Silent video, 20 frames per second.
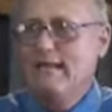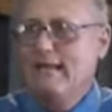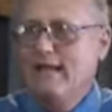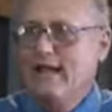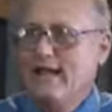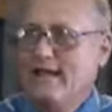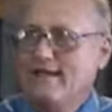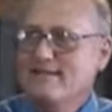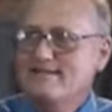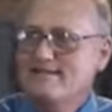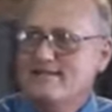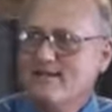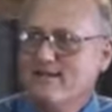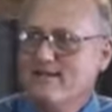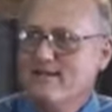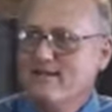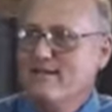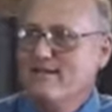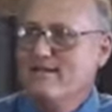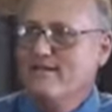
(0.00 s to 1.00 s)

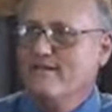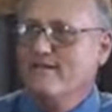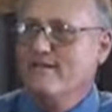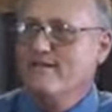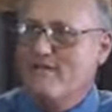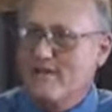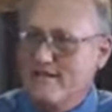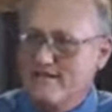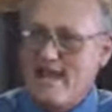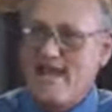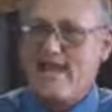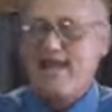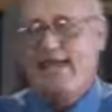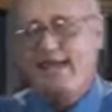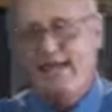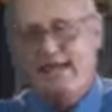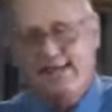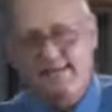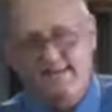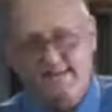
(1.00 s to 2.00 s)
until the day
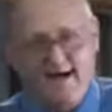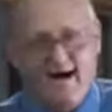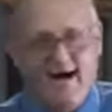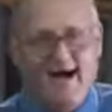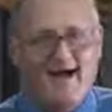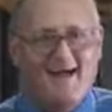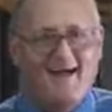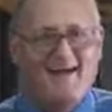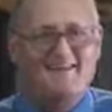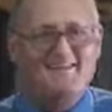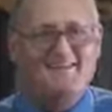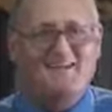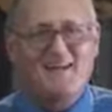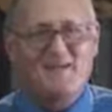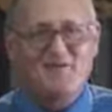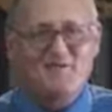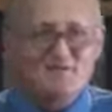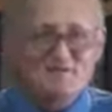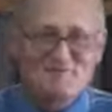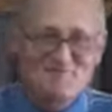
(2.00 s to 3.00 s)
he died and he
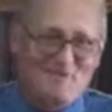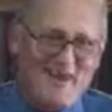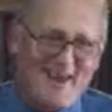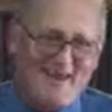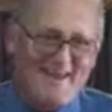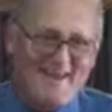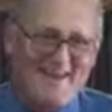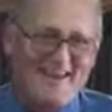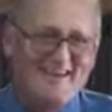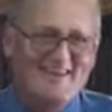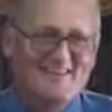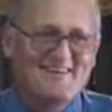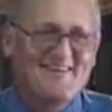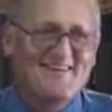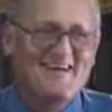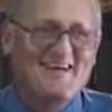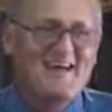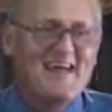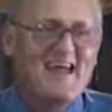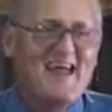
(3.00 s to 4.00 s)
was buried,
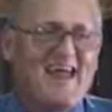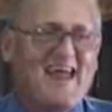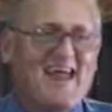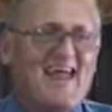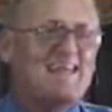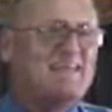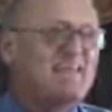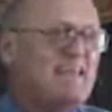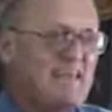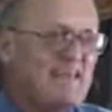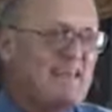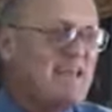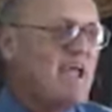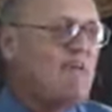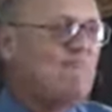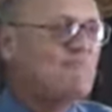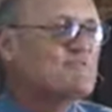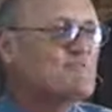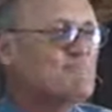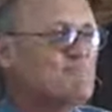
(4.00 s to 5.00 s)
and he
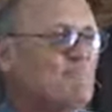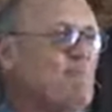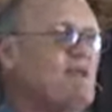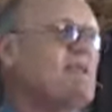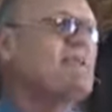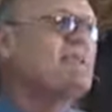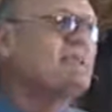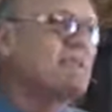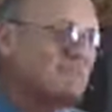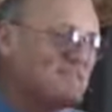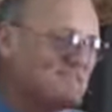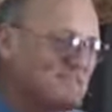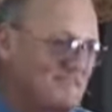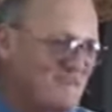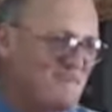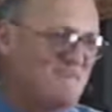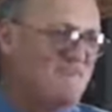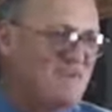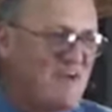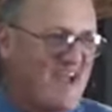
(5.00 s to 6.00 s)
left millions
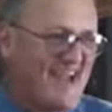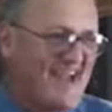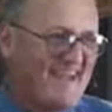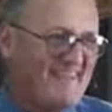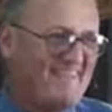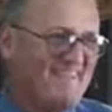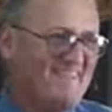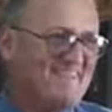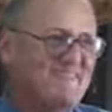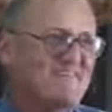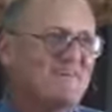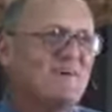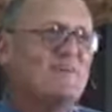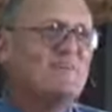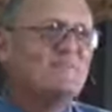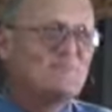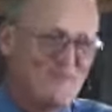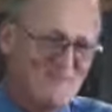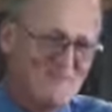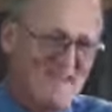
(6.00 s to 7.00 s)
of rand
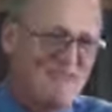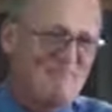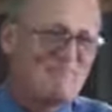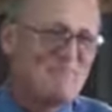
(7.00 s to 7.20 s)
to that